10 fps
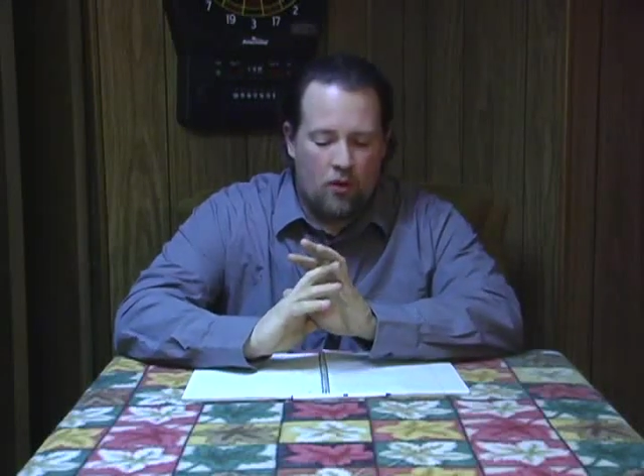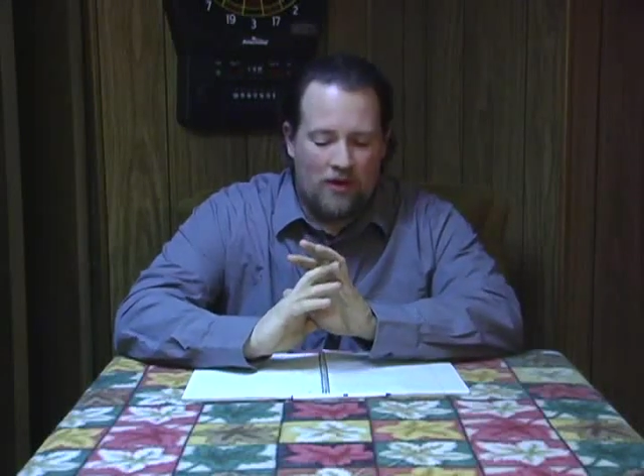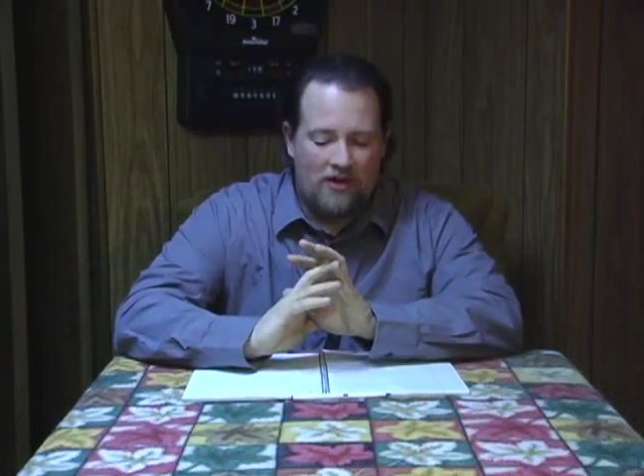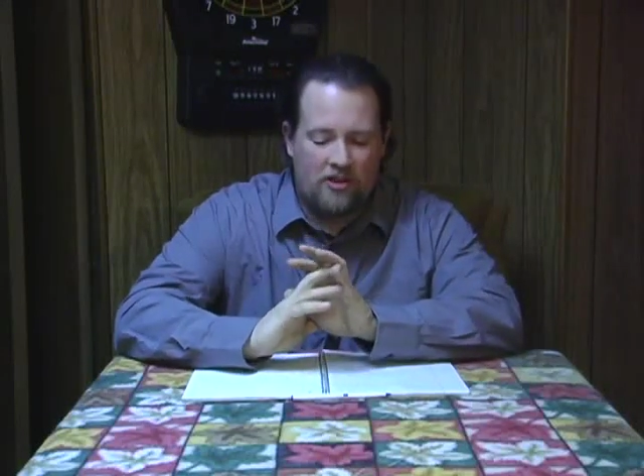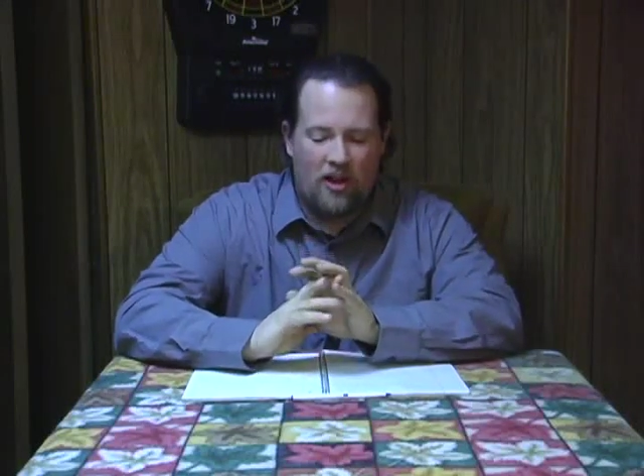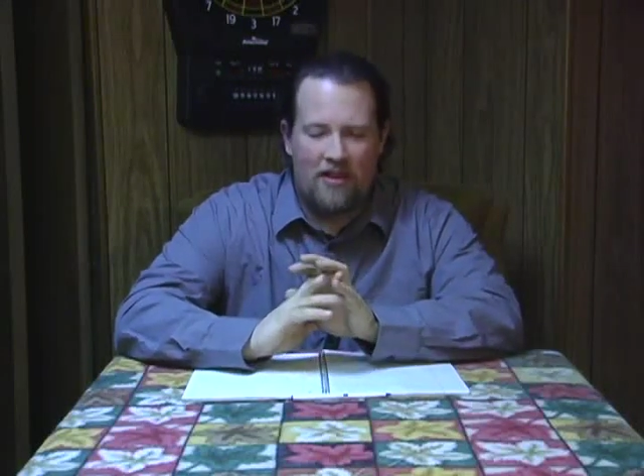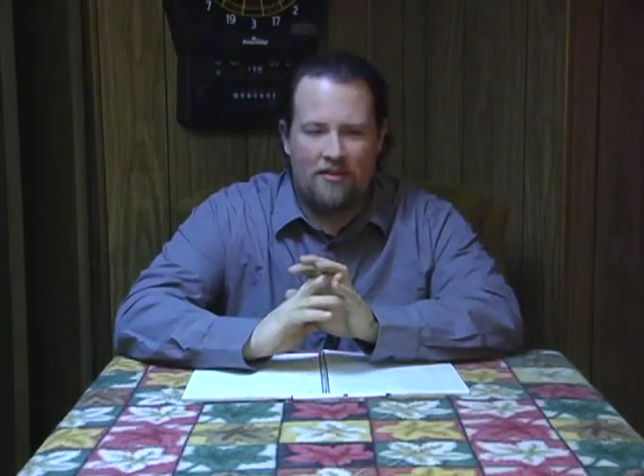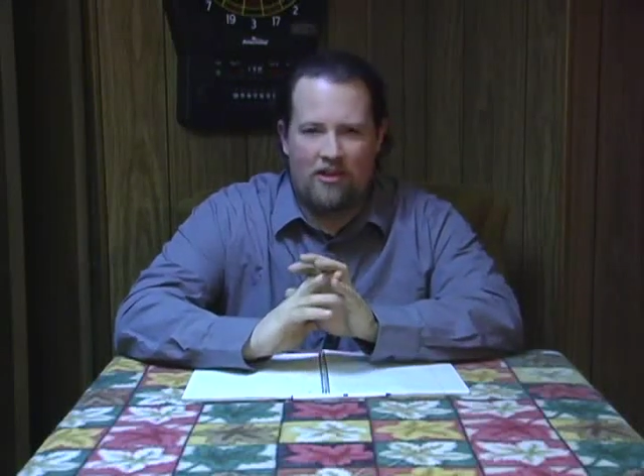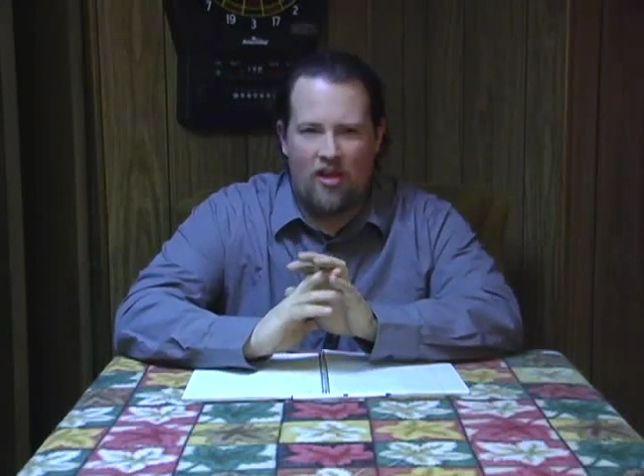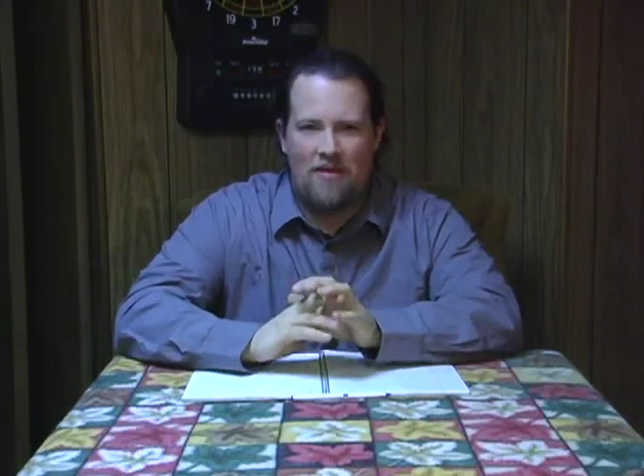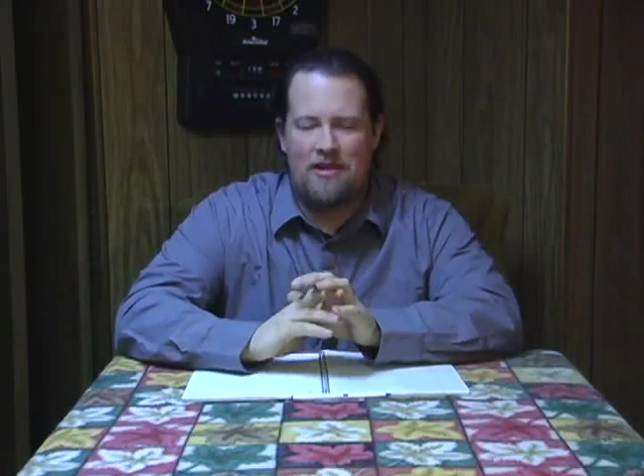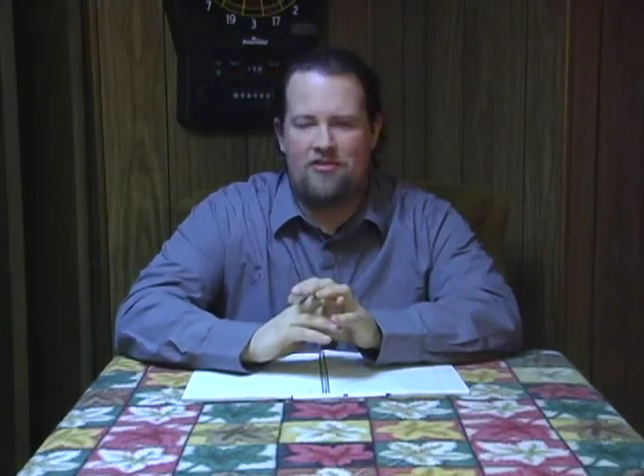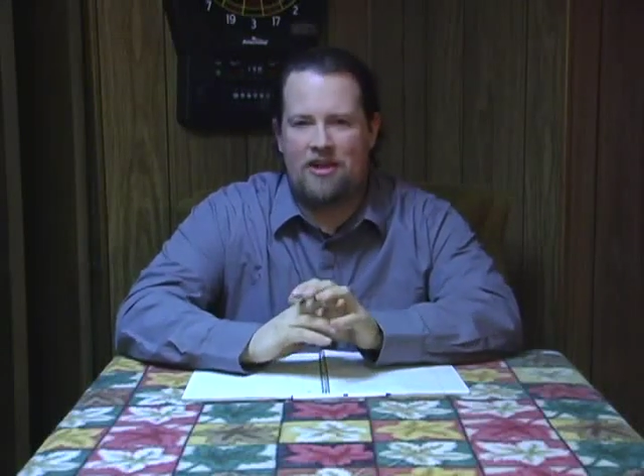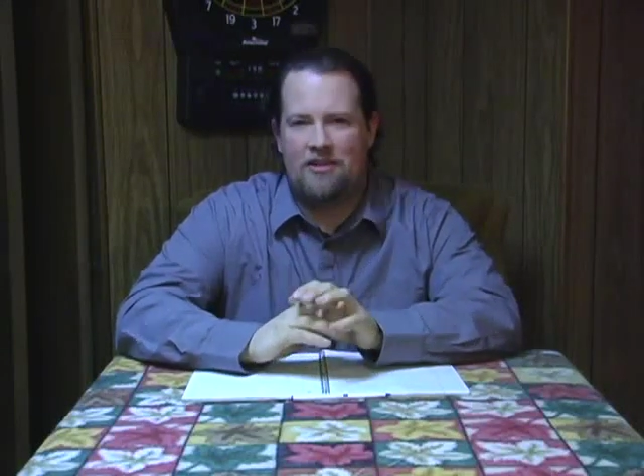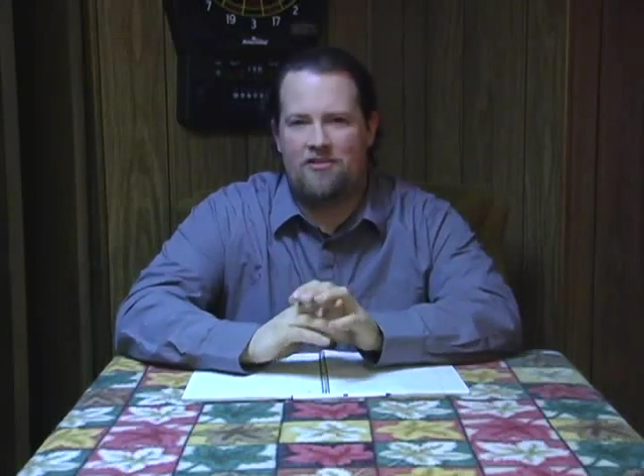What climate
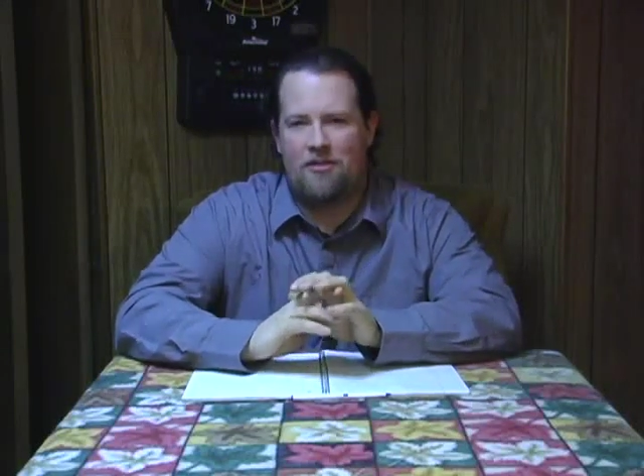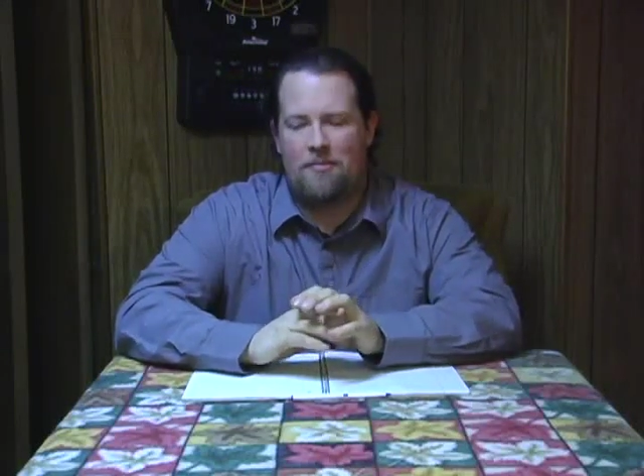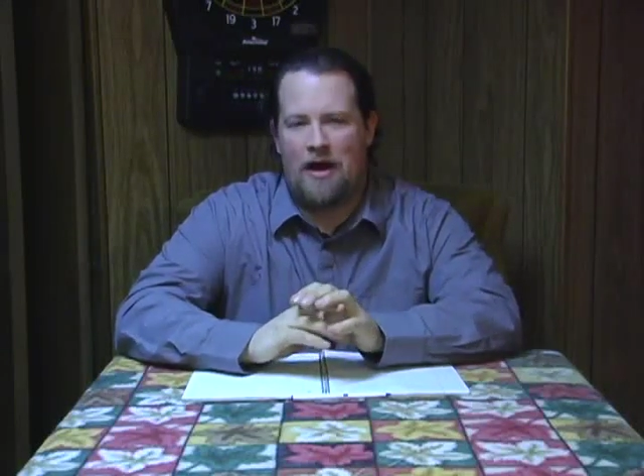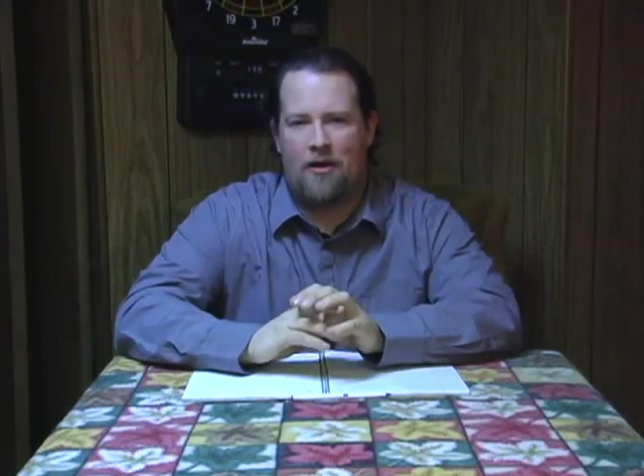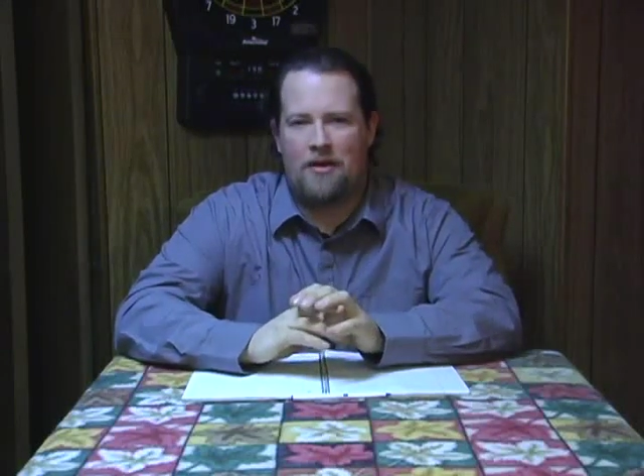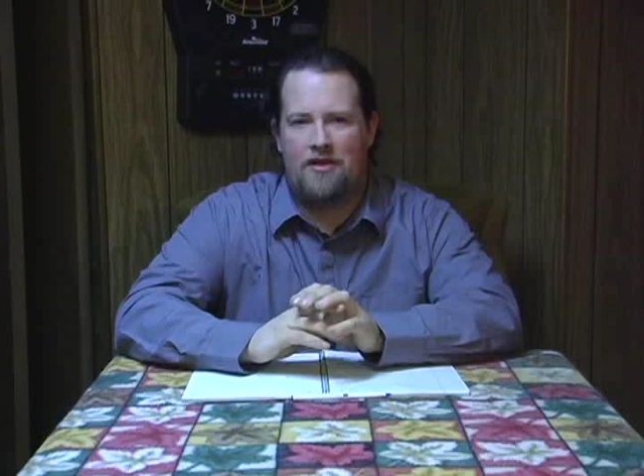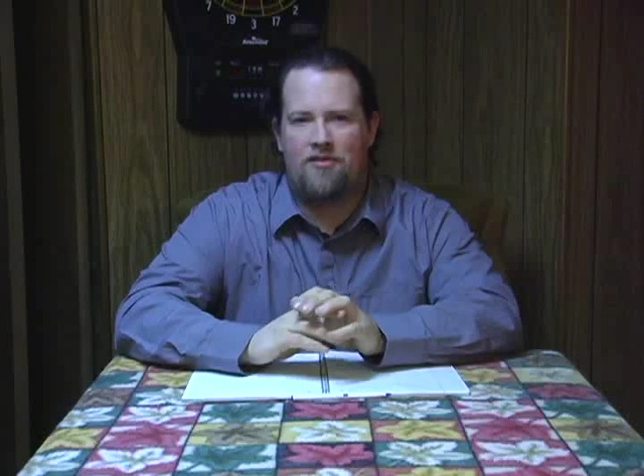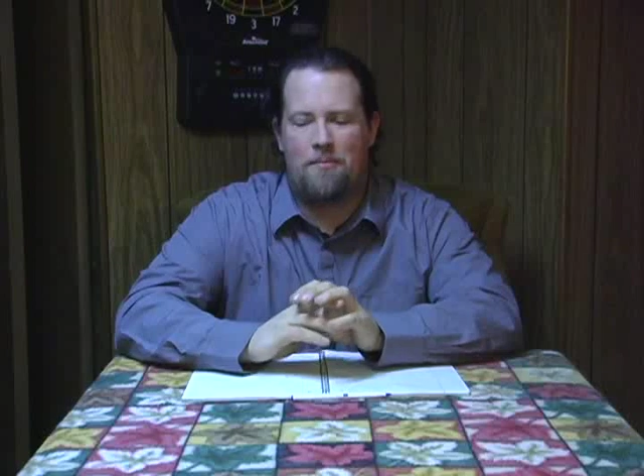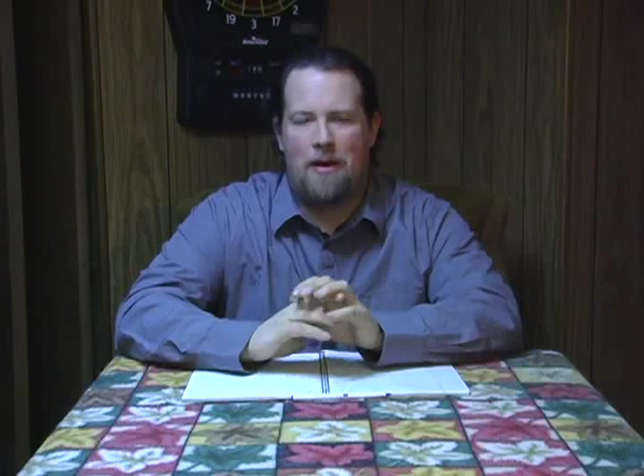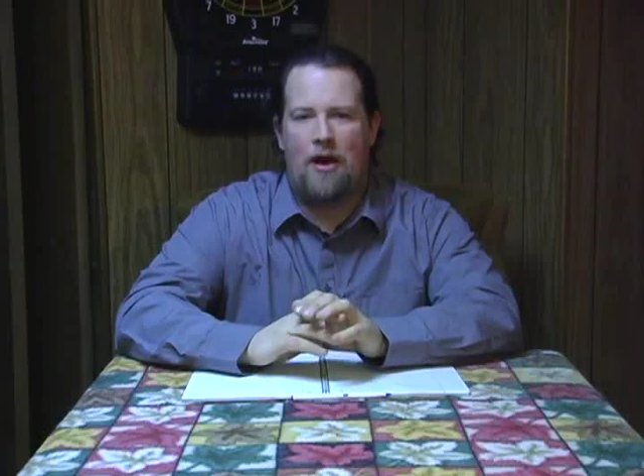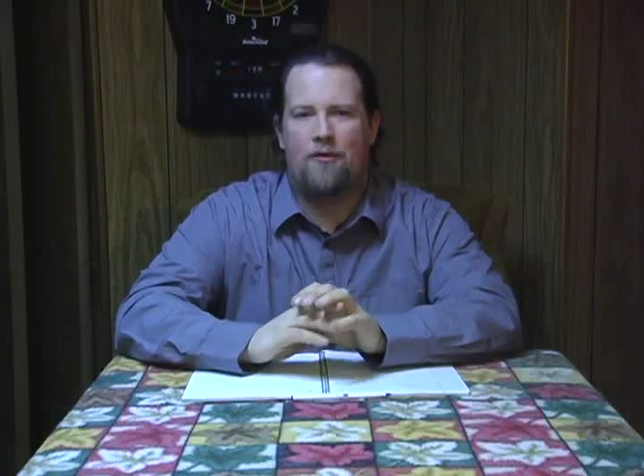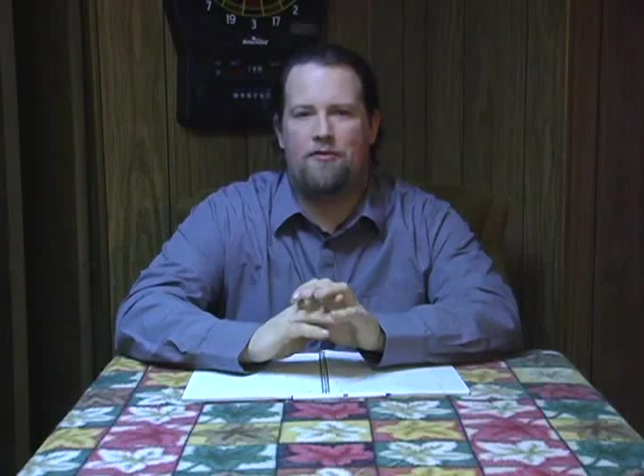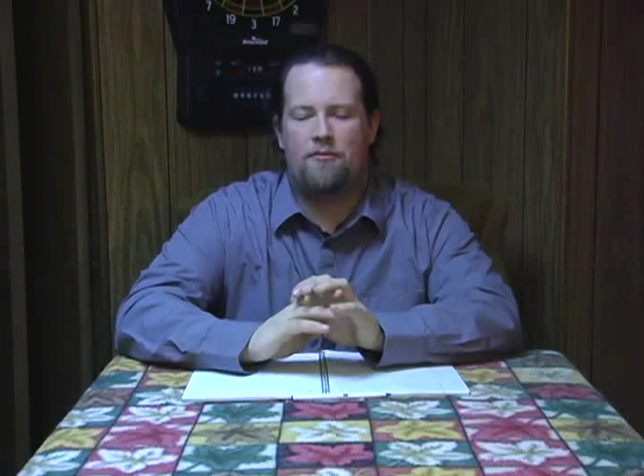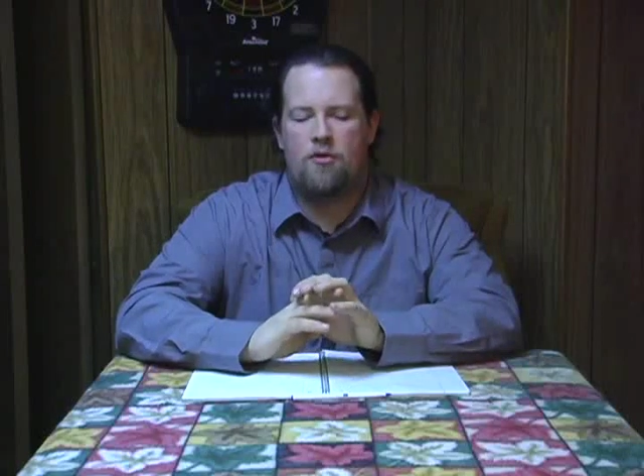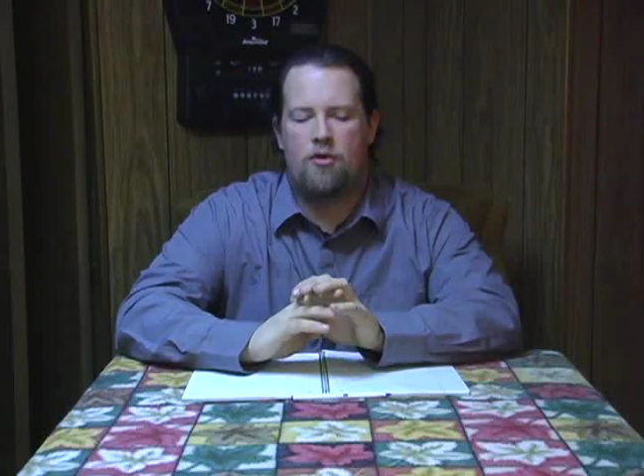change is about